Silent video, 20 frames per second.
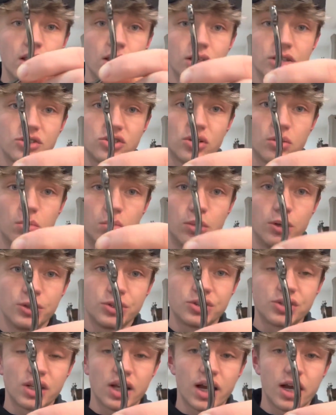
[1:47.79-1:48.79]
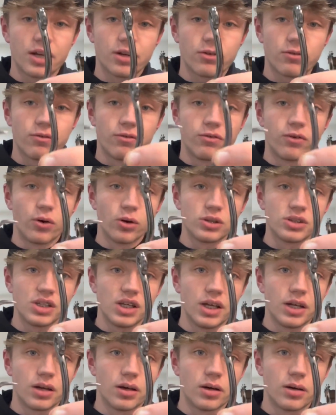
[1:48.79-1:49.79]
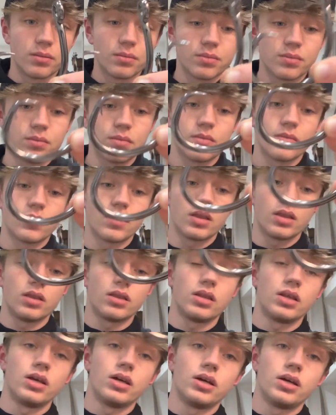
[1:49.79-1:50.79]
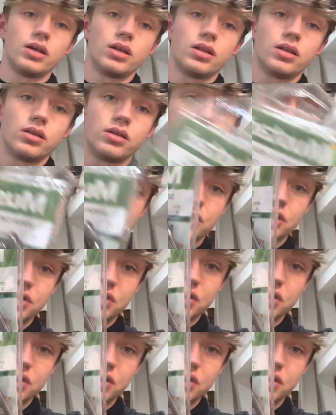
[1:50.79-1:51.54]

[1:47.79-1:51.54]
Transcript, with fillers: This is a mustad 14 aught. As you can